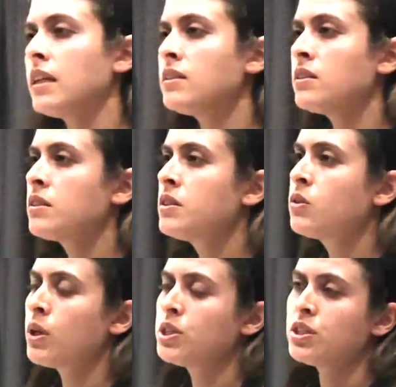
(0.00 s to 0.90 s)
That's a
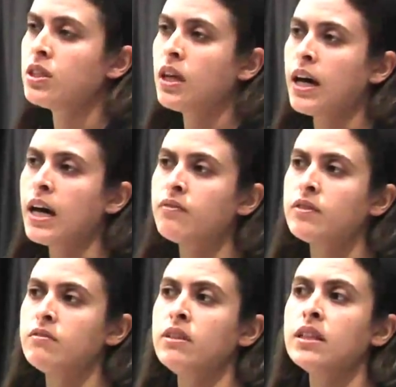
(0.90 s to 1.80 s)
good question. I
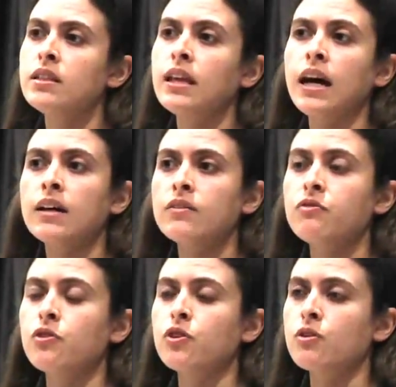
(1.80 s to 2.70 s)
haven't needed
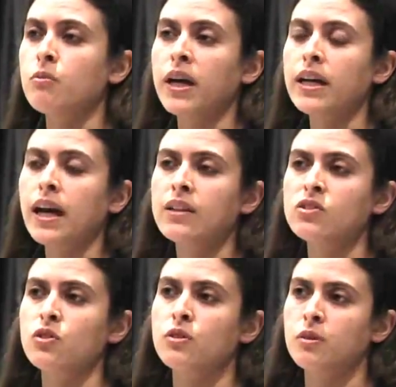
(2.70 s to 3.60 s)
that for my
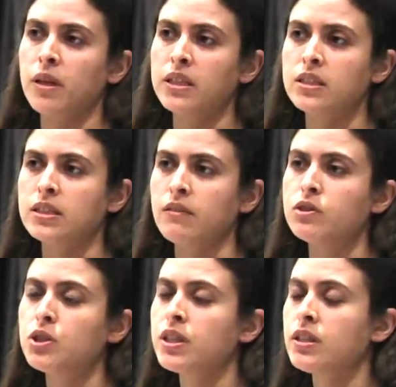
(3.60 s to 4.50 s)
cats or the patients
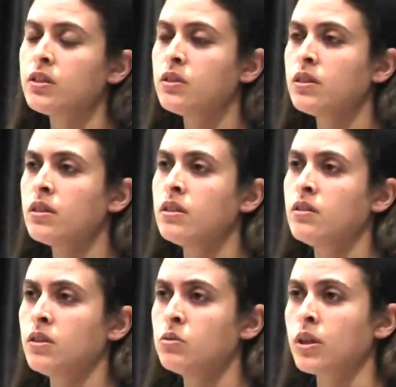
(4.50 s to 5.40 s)
I've treated
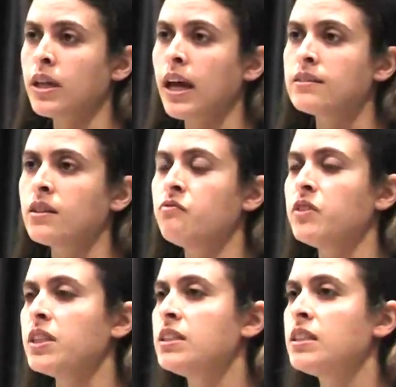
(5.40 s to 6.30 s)
who are cats on
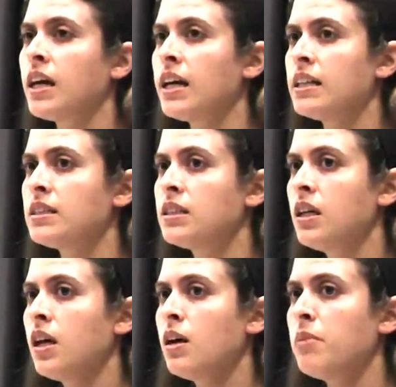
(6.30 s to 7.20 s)
vegan diets,
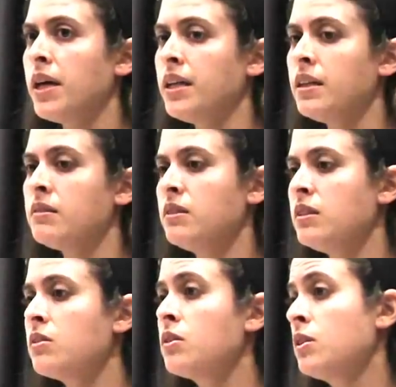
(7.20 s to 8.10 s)
but it
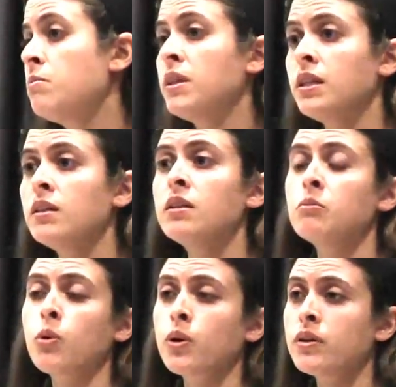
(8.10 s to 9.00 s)
could be
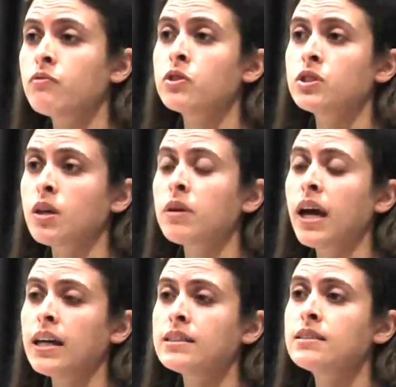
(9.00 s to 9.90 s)
important for some
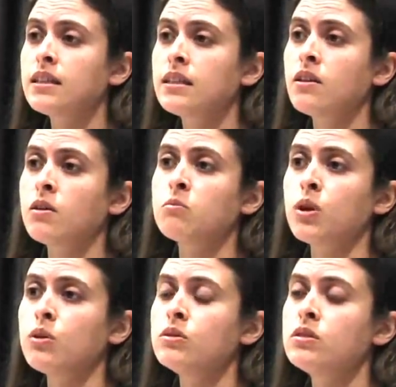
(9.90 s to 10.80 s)
cats that are
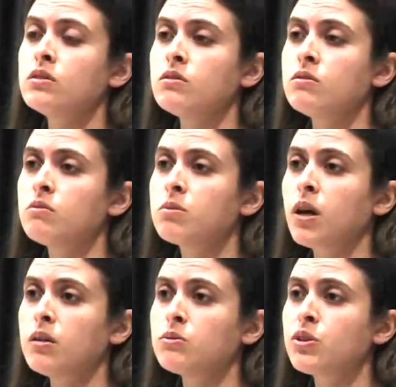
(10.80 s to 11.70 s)
prone to
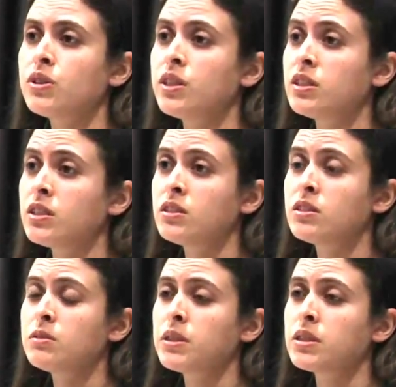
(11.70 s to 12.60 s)
problems with their
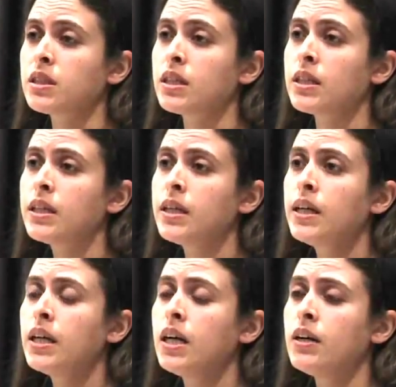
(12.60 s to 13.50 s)
digestion, especially
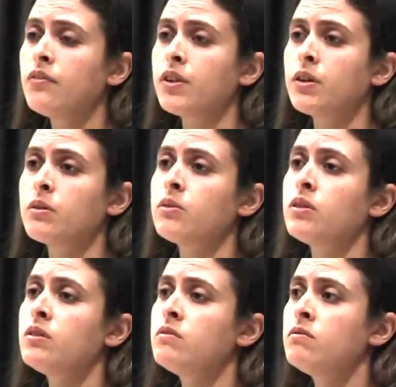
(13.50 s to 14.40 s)
if they're
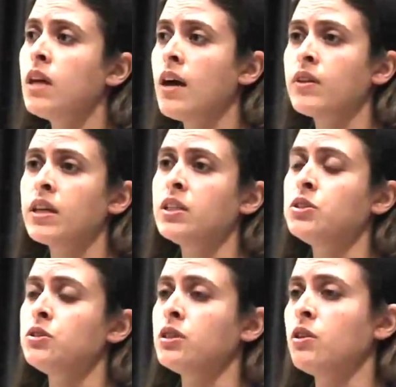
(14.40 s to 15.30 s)
having
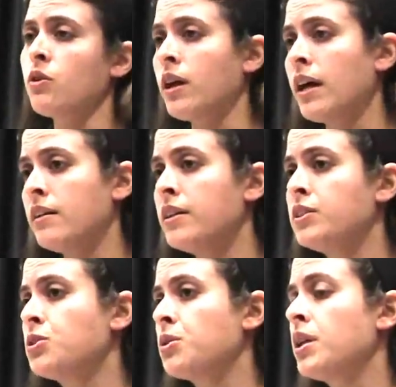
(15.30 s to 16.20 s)
issues or had
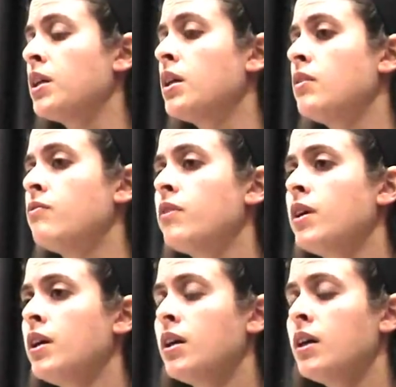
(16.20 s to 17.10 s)
history of
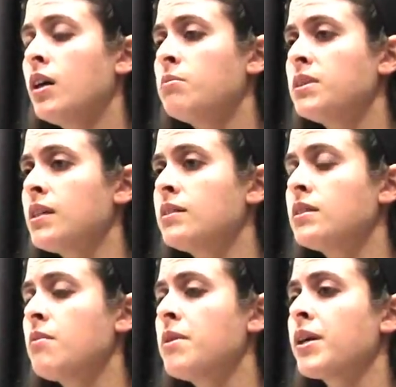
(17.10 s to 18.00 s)
upset
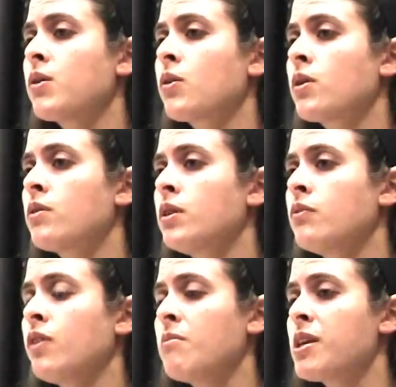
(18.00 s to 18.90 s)
stomach or, you
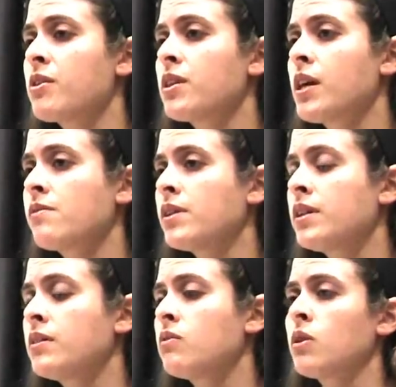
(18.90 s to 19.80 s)
know, vomiting or
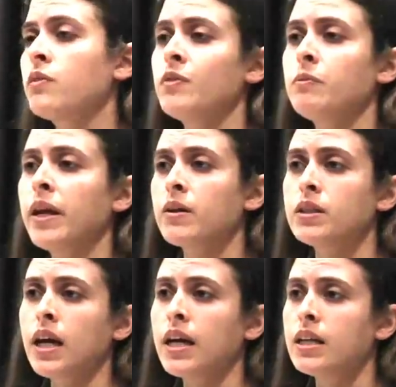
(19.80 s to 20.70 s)
diarrhea or even
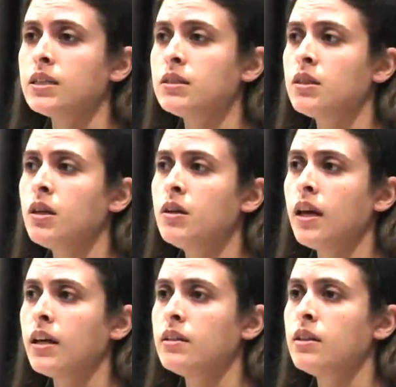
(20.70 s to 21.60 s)
pancreatitis,
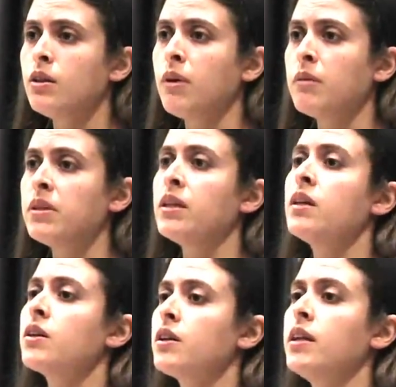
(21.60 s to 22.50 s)
that, you know, might be
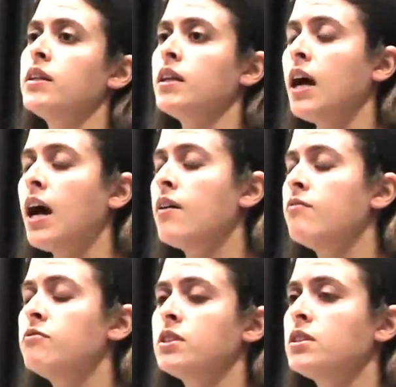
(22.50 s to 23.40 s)
a good idea to
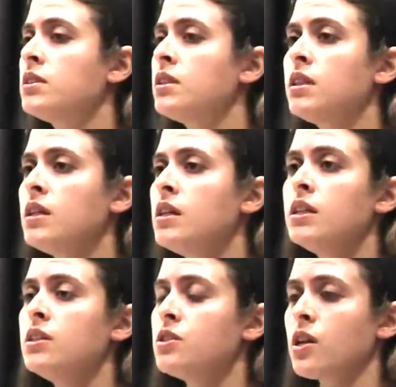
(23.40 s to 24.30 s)
have just
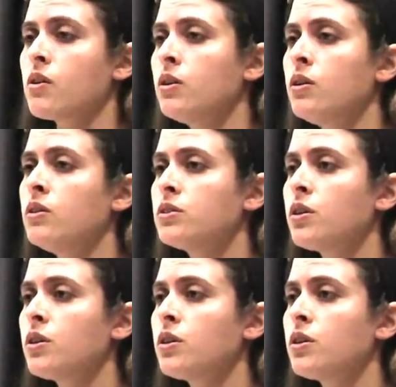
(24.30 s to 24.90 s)
in general.